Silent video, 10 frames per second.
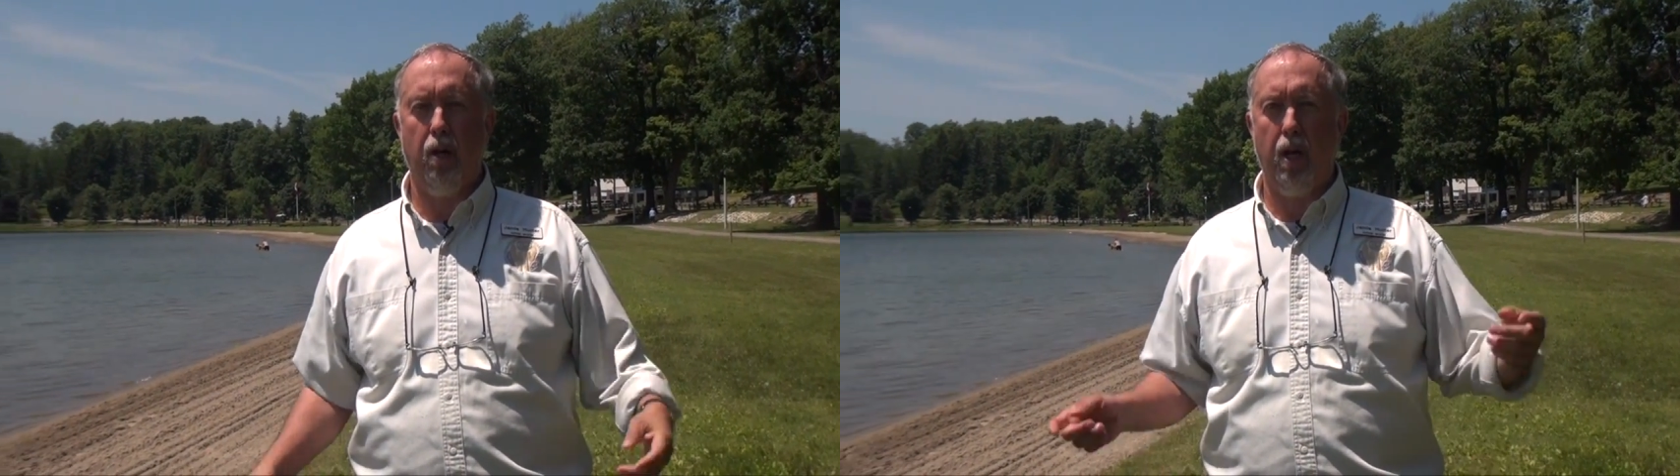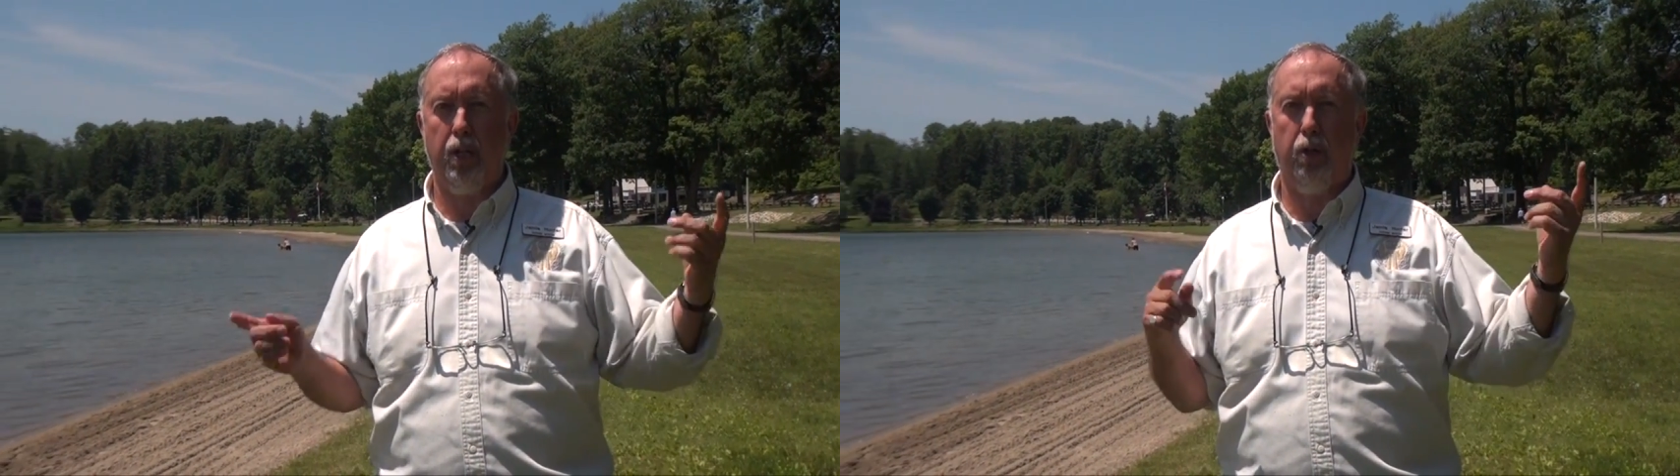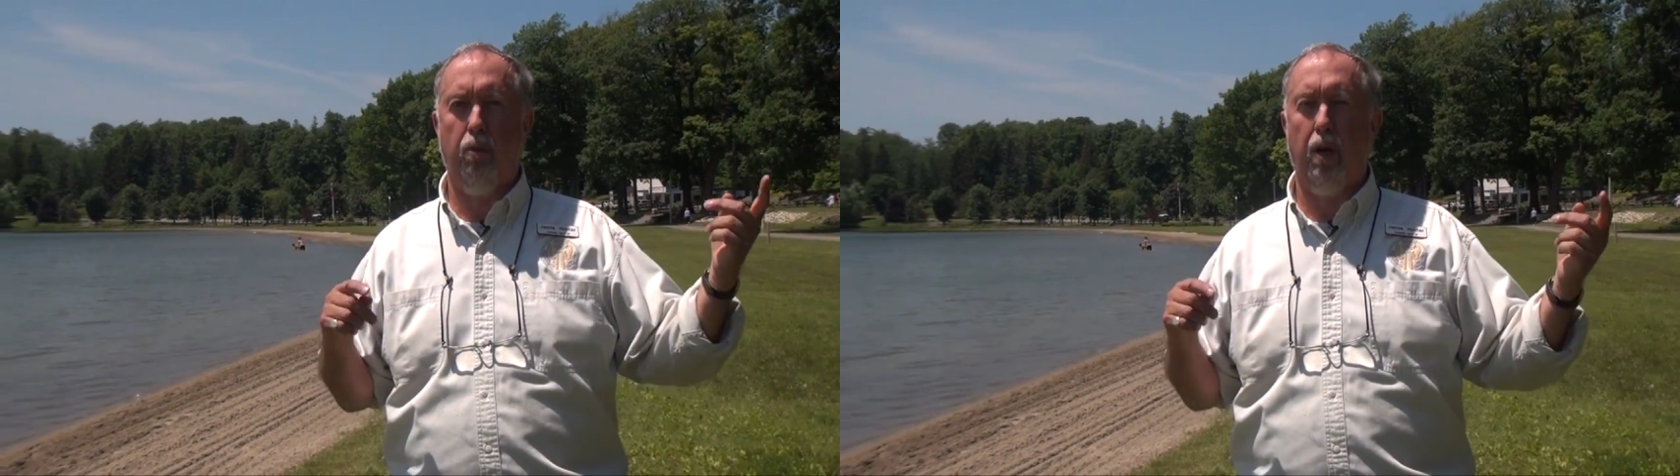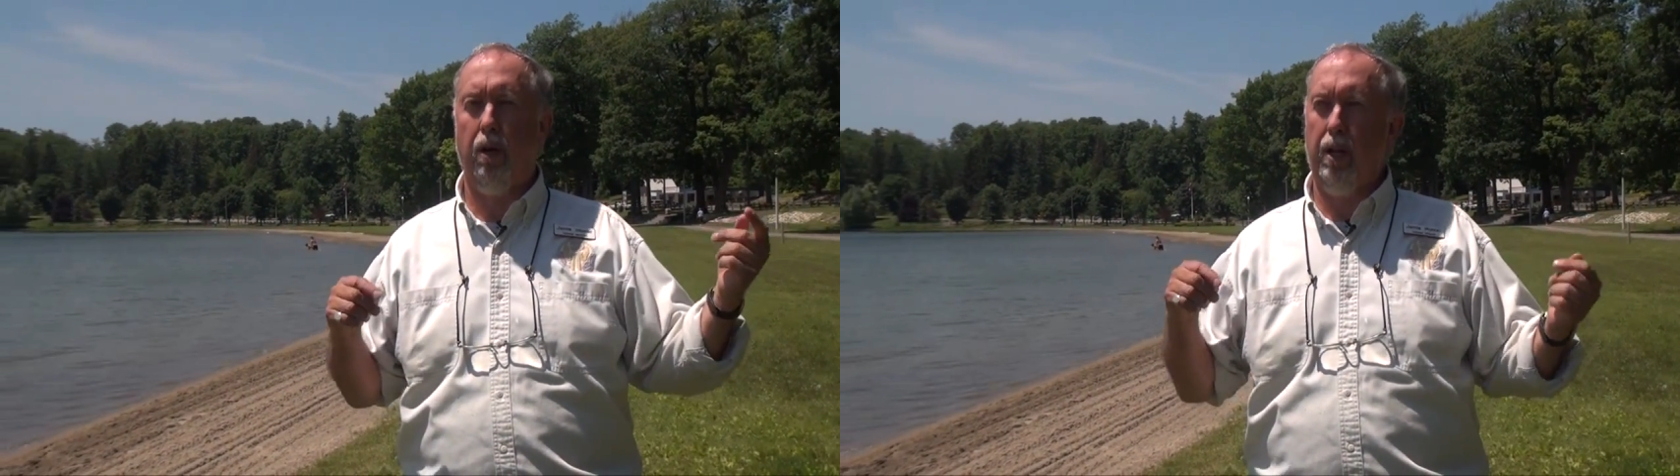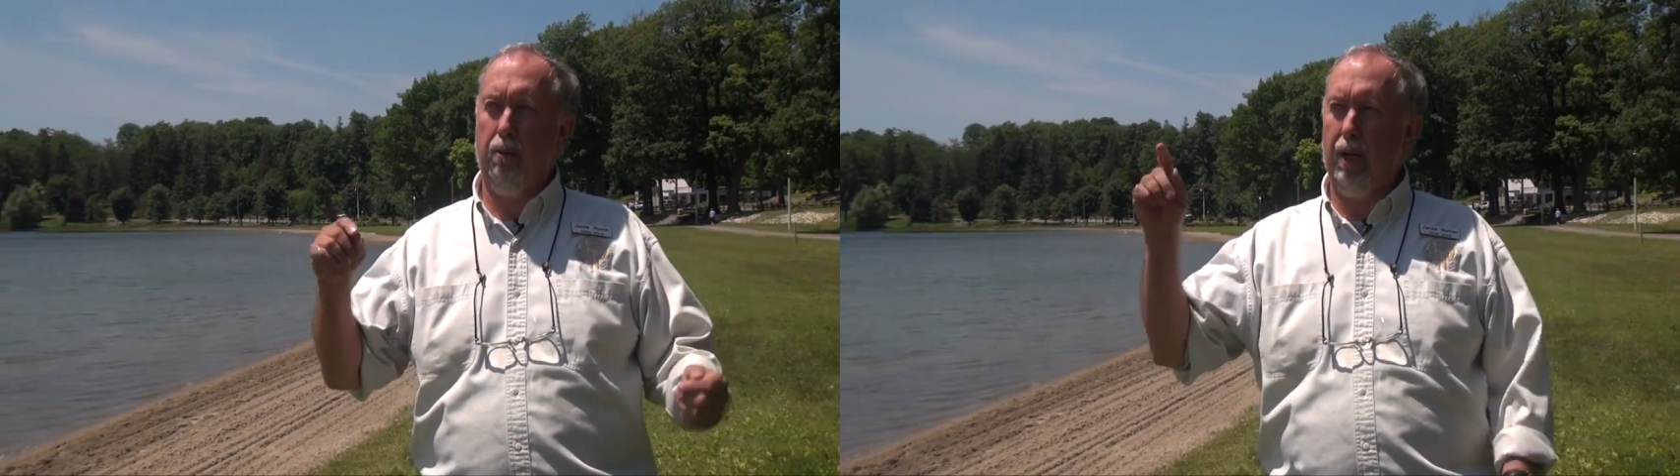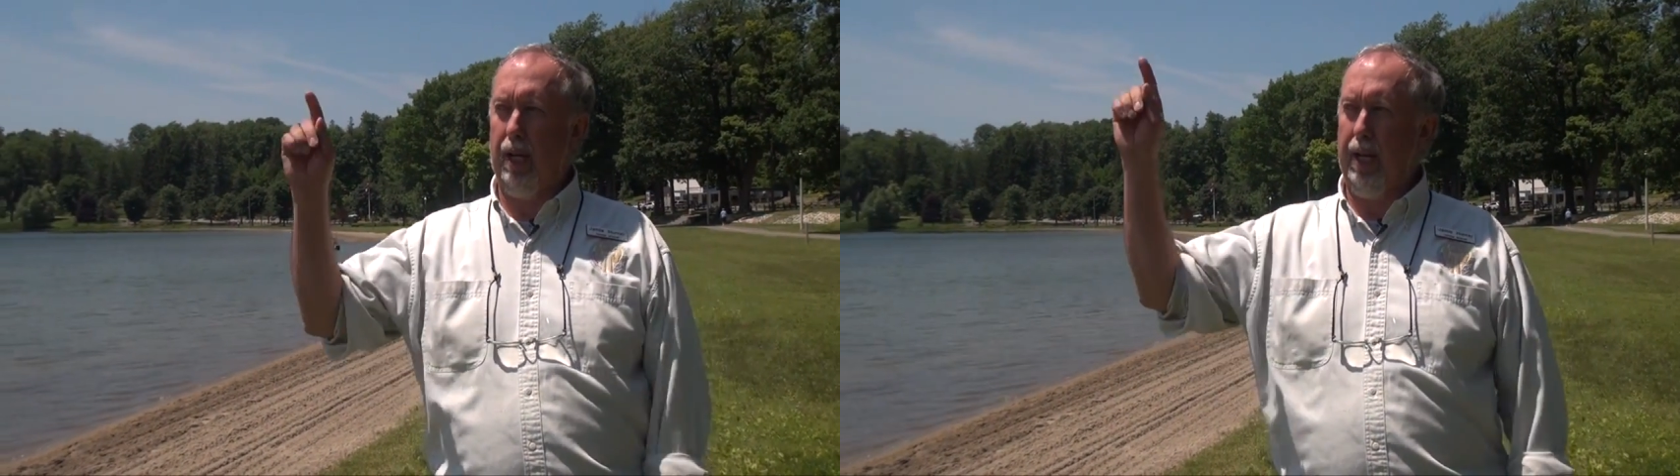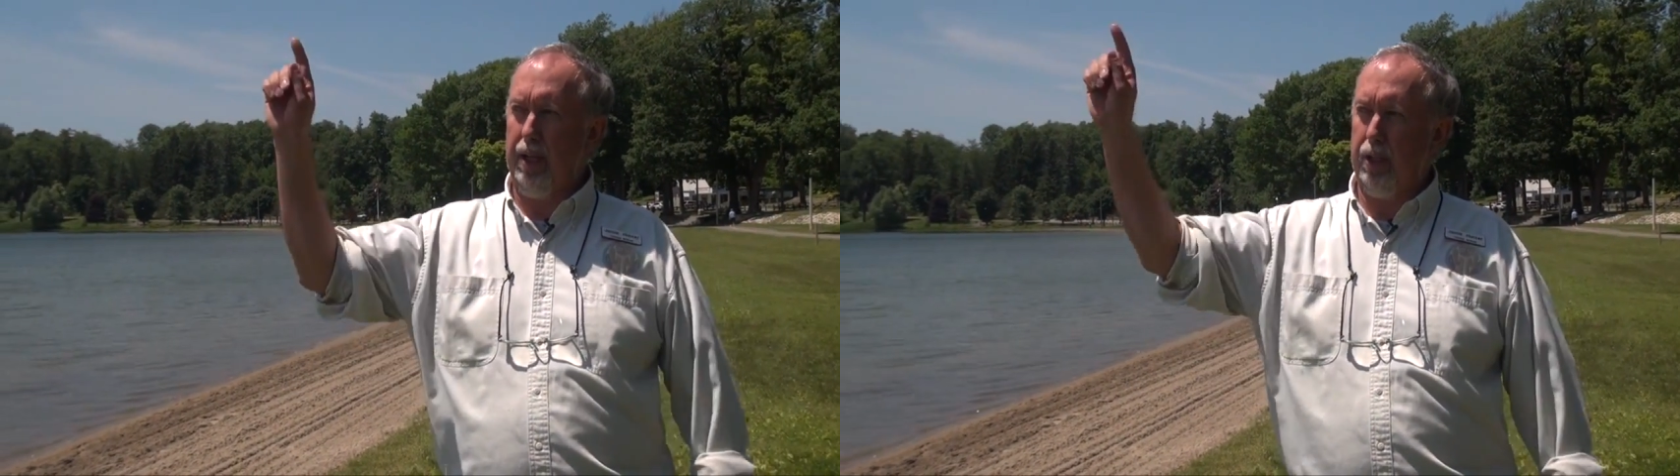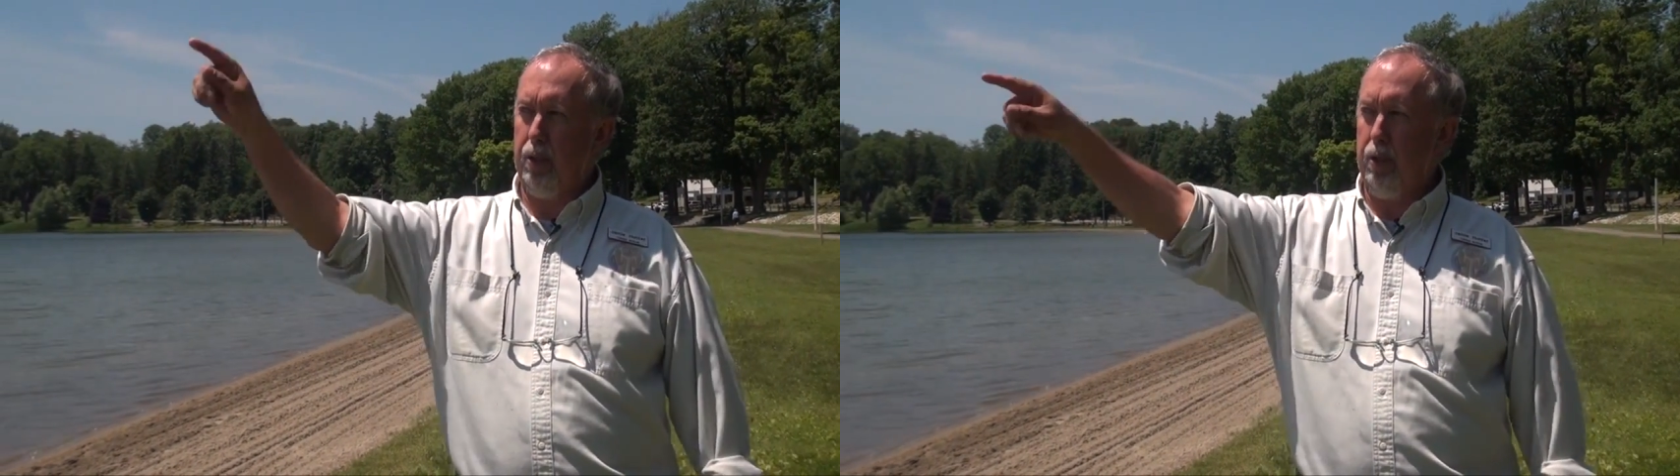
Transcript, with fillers: ossuary relates